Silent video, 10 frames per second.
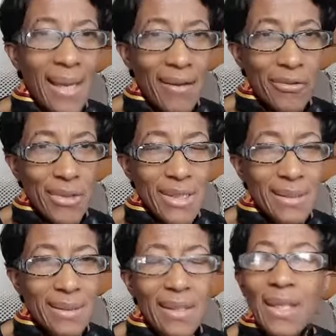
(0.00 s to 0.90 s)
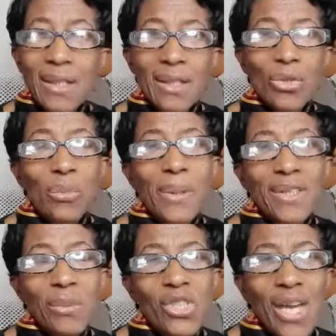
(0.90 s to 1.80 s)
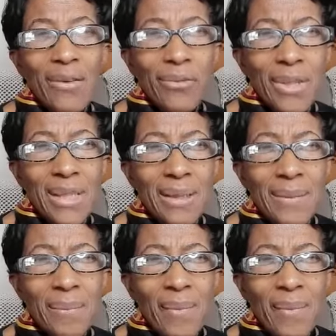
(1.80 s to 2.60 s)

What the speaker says: have written the two books which I've written.